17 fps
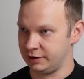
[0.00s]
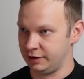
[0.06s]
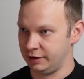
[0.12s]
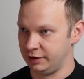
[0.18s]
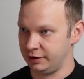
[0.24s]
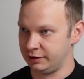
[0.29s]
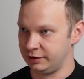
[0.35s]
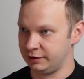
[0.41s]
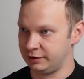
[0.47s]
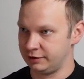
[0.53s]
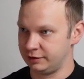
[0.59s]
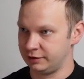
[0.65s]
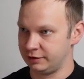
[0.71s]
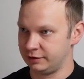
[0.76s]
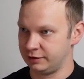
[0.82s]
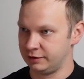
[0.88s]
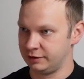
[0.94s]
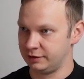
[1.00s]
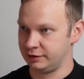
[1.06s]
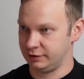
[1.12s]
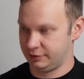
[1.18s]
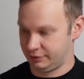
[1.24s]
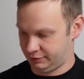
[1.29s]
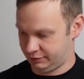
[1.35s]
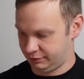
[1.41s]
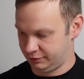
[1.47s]
And
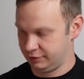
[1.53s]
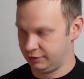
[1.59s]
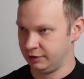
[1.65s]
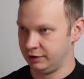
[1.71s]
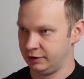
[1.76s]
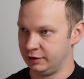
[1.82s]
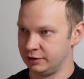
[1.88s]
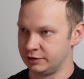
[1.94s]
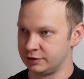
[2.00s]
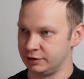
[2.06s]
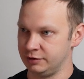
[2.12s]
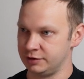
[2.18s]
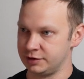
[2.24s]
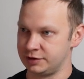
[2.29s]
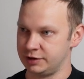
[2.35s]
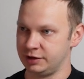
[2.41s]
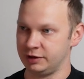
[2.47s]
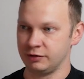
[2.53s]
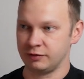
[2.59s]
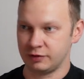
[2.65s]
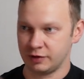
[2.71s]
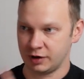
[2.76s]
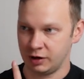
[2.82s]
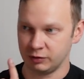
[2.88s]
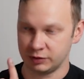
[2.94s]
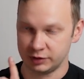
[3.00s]
so instead of
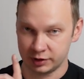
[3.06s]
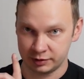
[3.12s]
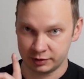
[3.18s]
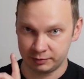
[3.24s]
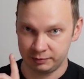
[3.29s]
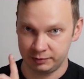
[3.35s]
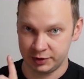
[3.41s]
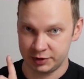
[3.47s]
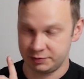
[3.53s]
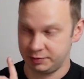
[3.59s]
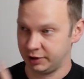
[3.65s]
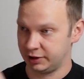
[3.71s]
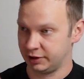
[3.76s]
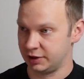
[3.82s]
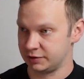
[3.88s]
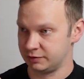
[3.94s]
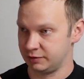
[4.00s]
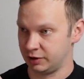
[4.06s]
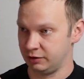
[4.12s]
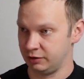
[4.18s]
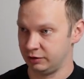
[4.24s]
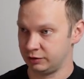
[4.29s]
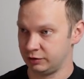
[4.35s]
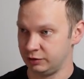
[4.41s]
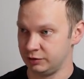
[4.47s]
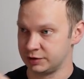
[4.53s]
router PHP class, we're
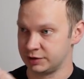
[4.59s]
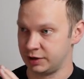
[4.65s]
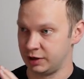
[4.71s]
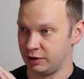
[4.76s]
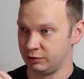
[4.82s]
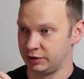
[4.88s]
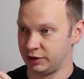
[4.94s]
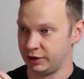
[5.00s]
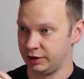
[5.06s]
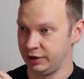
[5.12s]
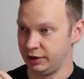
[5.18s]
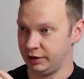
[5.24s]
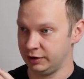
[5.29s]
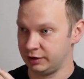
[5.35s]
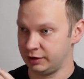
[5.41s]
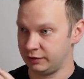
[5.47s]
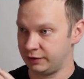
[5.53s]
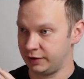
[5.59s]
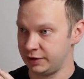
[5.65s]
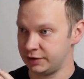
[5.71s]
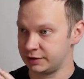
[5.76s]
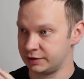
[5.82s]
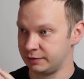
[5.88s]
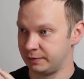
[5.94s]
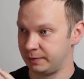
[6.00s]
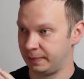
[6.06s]
going to use router
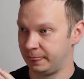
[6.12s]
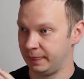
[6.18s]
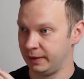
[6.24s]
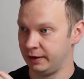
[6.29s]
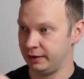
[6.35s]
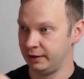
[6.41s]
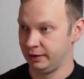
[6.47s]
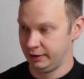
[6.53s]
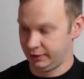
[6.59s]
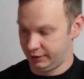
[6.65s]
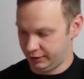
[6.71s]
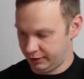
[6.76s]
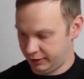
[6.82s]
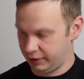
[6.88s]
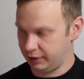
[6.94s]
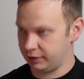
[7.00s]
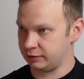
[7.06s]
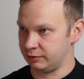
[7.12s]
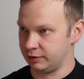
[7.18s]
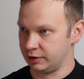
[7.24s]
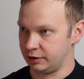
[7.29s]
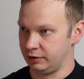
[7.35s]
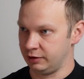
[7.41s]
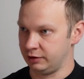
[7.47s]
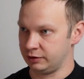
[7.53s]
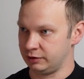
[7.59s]
interface, and we're
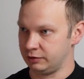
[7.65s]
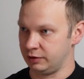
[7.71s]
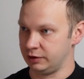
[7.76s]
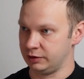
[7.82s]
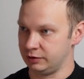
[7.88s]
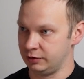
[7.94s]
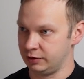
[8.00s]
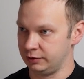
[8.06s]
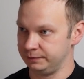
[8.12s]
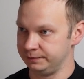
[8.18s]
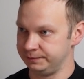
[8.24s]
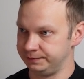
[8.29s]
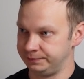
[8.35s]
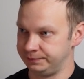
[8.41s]
going to return